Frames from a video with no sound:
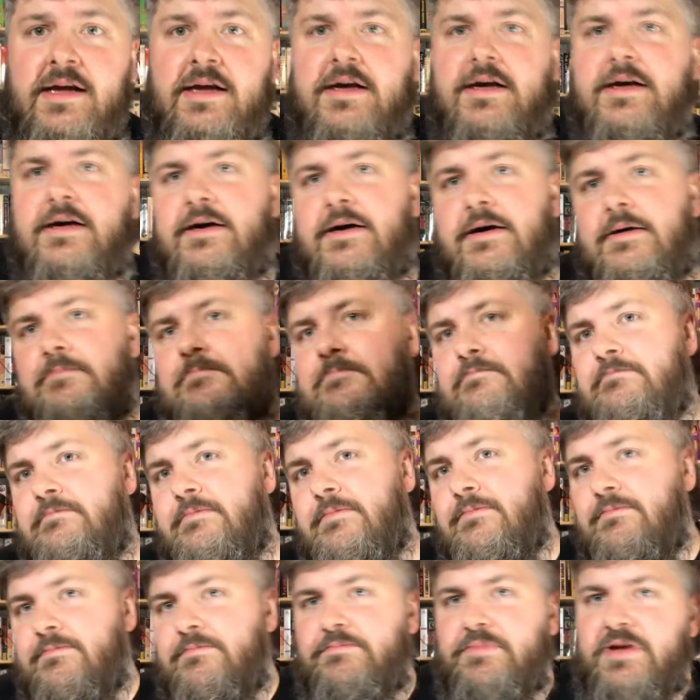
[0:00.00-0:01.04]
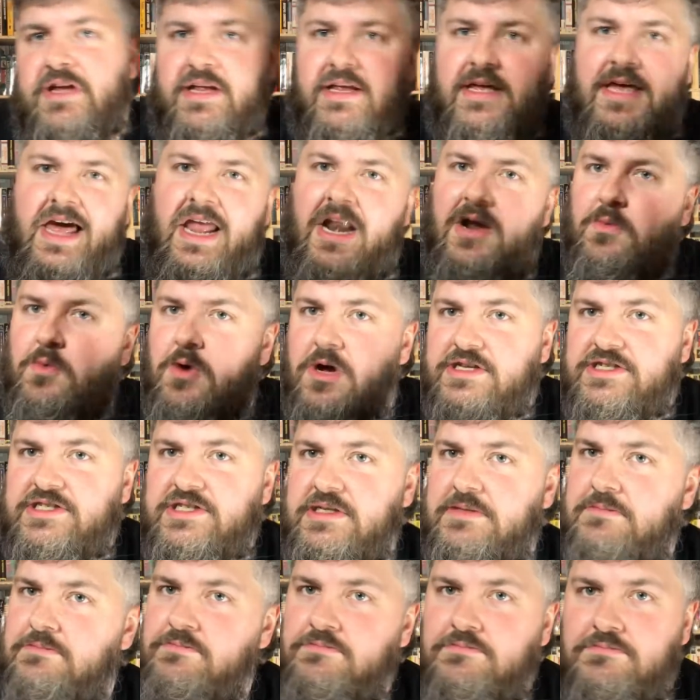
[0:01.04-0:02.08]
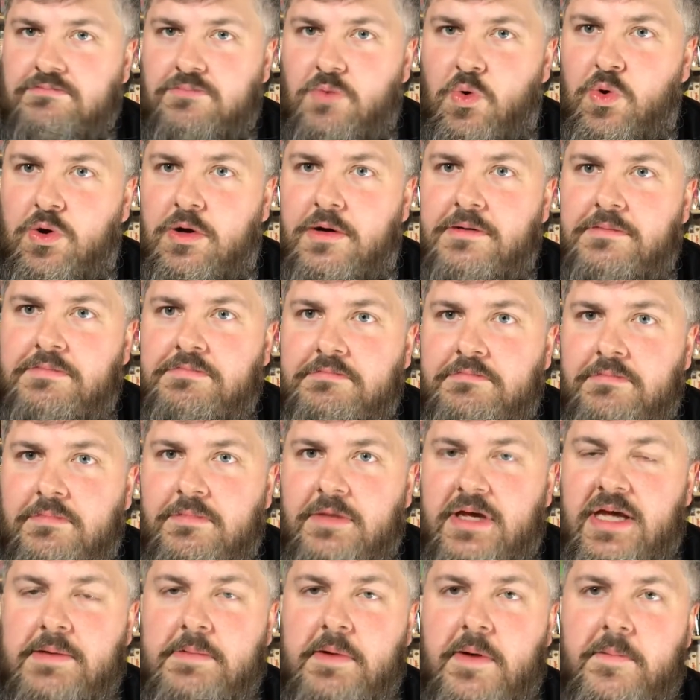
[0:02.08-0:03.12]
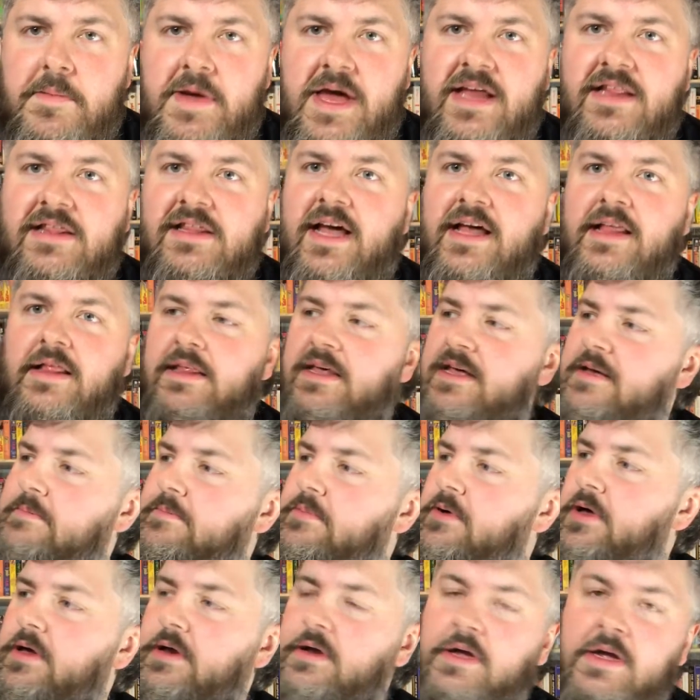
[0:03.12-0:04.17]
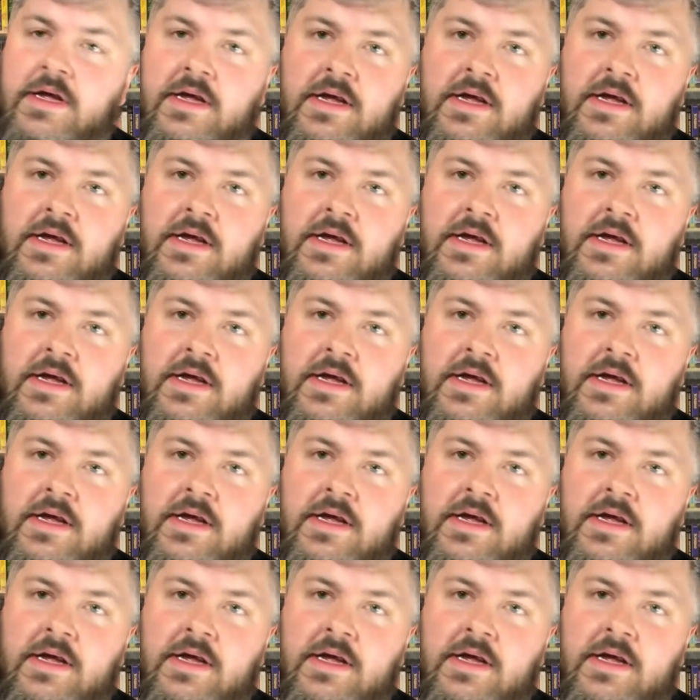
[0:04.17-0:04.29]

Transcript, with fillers: Um, been kind of watching more MMA lately, but